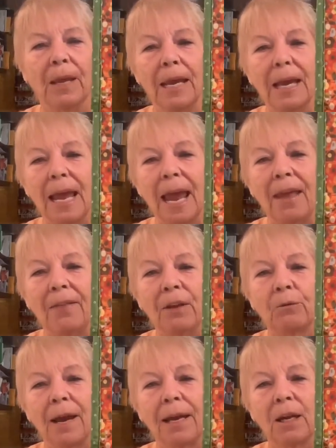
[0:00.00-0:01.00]
And then
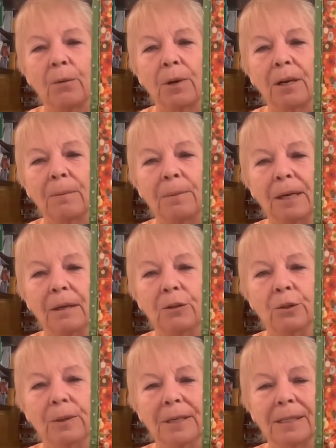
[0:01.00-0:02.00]
right here, we're going to be
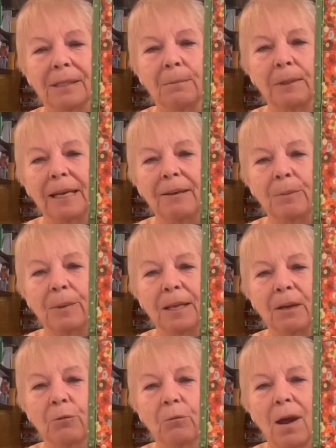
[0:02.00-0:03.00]
doing some leaves, but then
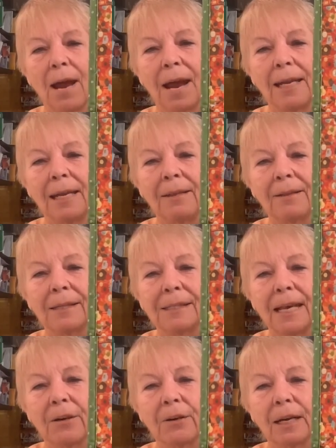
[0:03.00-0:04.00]
right in the
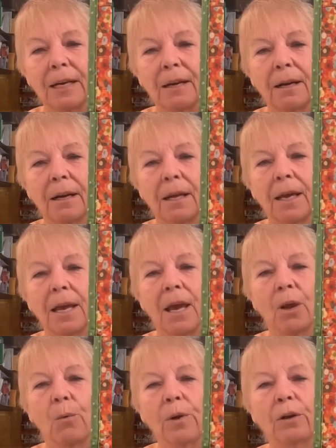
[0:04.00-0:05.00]
center here,
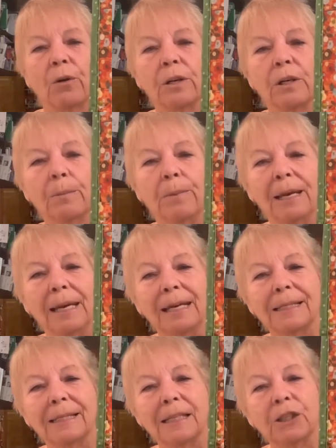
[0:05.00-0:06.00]
we are going to be
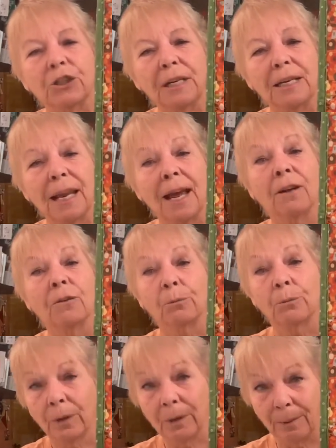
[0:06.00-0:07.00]
stitching down
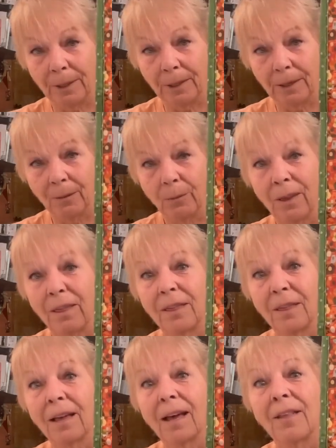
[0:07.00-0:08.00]
ribbon with
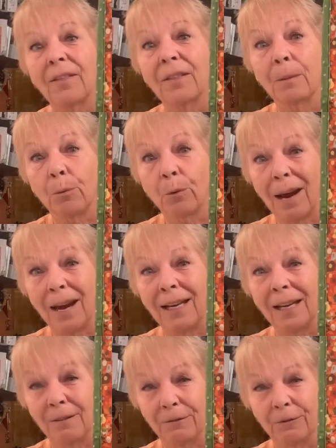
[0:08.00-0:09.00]
the
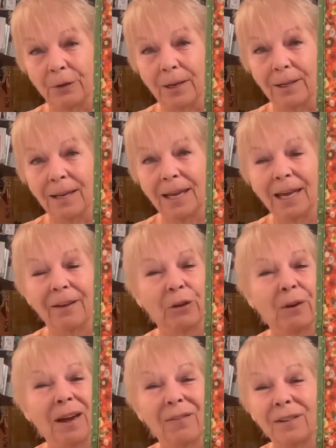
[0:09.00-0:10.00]
braiding foot. If you
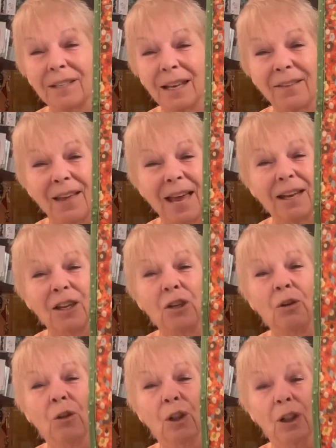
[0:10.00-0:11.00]
haven't done that,
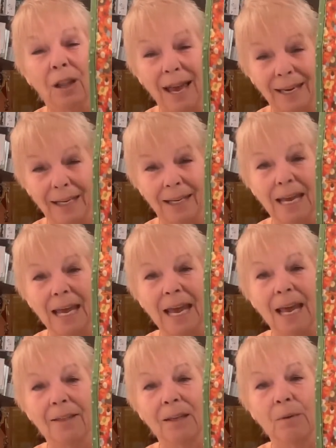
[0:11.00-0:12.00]
you'll like it.
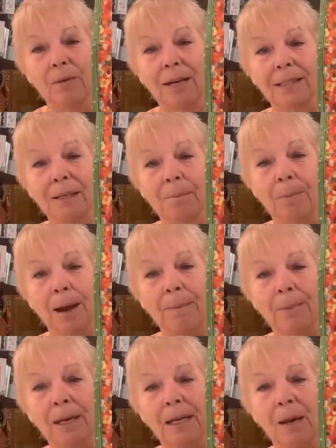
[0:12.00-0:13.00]
Then we've got some
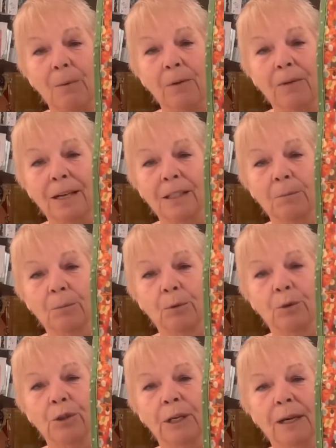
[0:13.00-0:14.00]
piping and we've got some
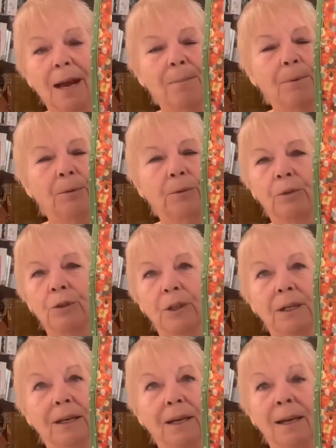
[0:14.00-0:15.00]
ruching. I put
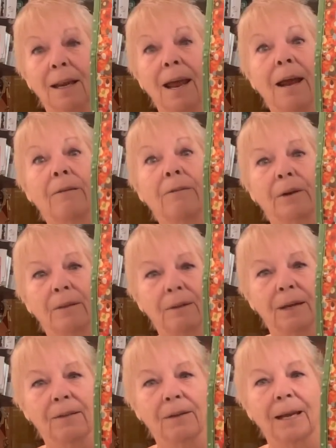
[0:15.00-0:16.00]
ruching in
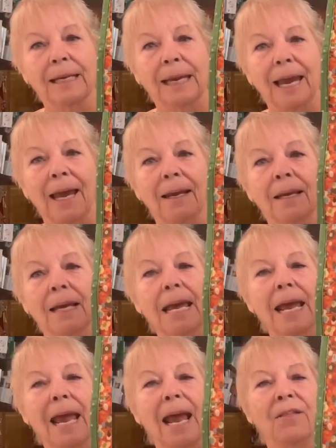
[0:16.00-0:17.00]
everything that I can.
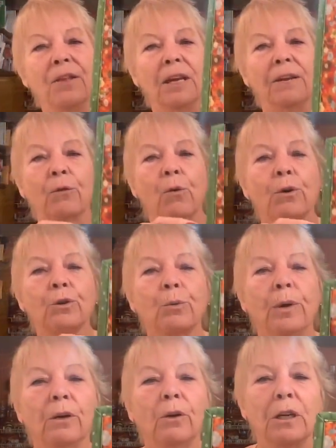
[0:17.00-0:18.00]
And then of course we
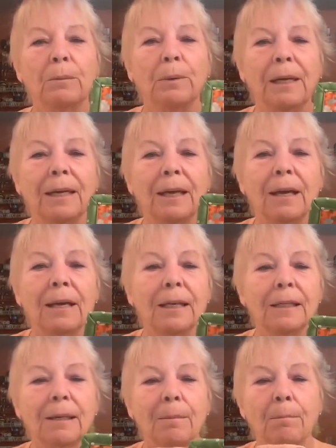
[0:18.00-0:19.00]
are going to be
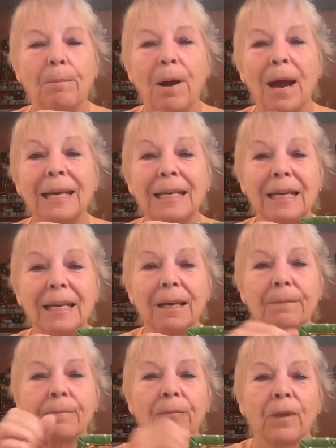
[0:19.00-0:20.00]
binding it
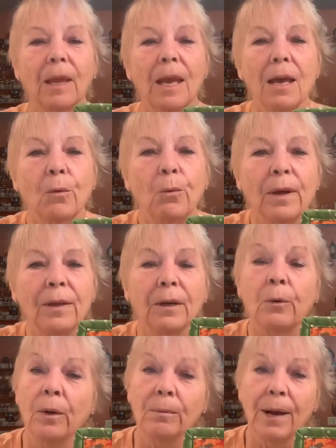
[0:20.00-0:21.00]
with the
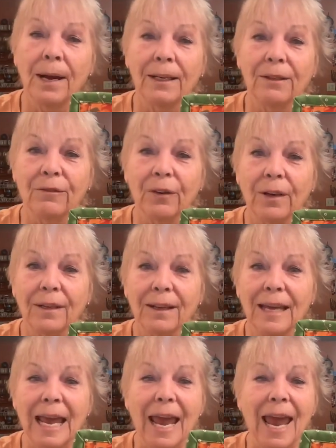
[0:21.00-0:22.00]
quilt binding foot.
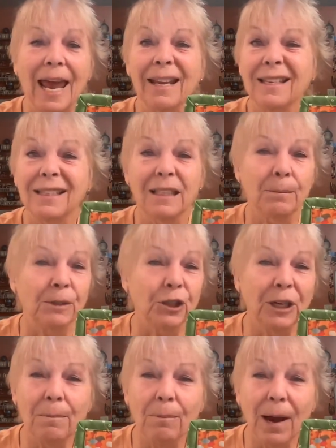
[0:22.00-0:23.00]
And this is a
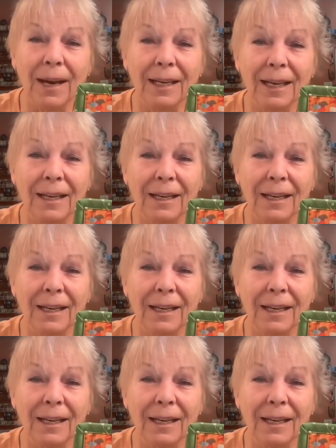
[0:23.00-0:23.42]
machine binding.